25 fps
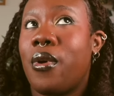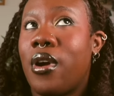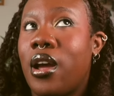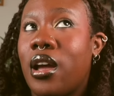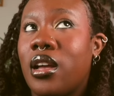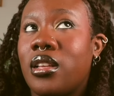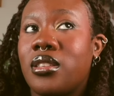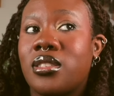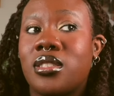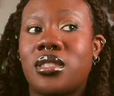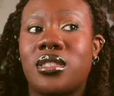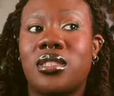
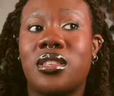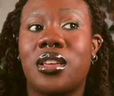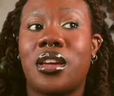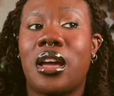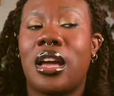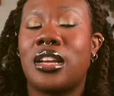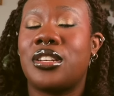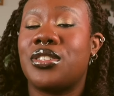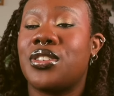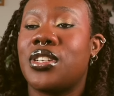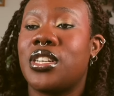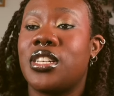Brands,
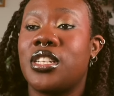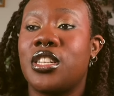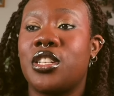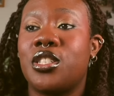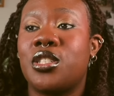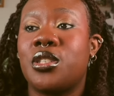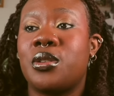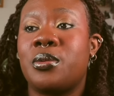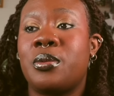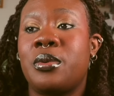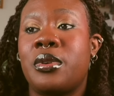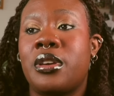they actually
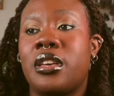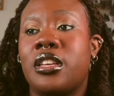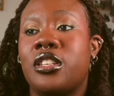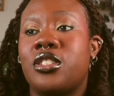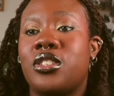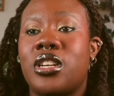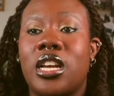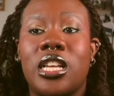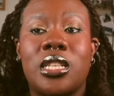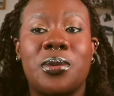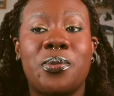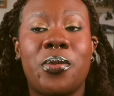need to
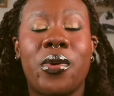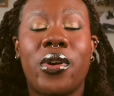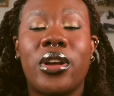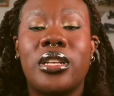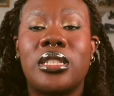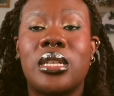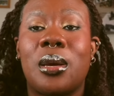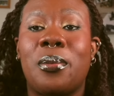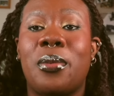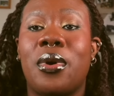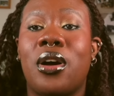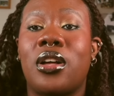be
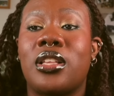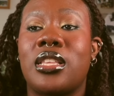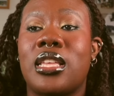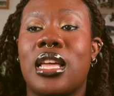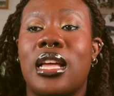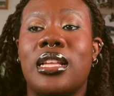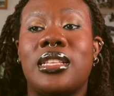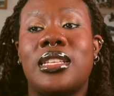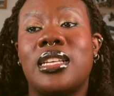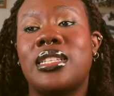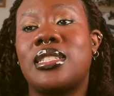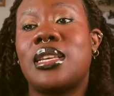transparent
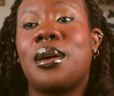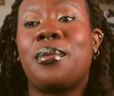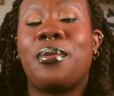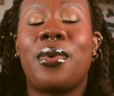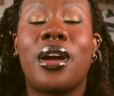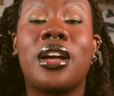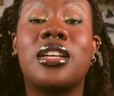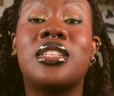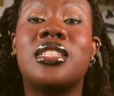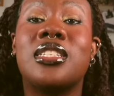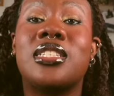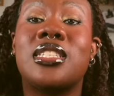about their
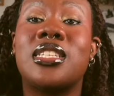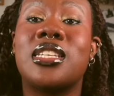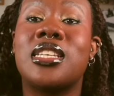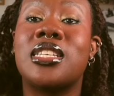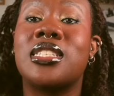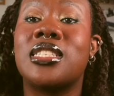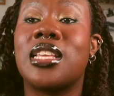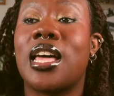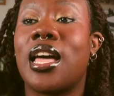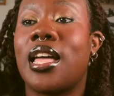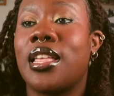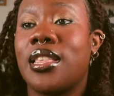data
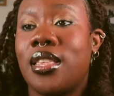practices